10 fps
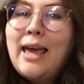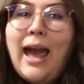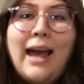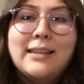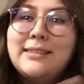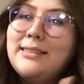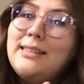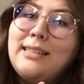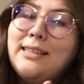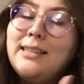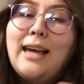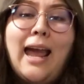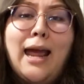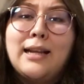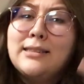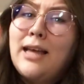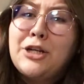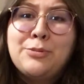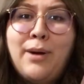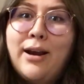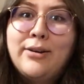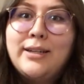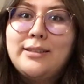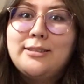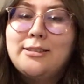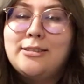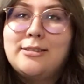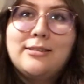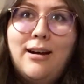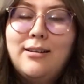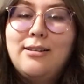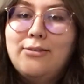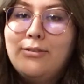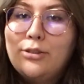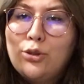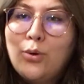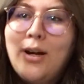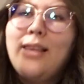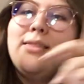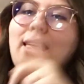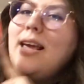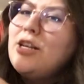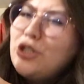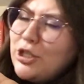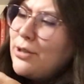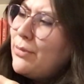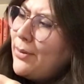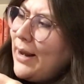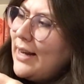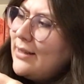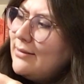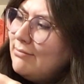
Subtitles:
at sea and / pirates kind of story. I think she's a mermaid,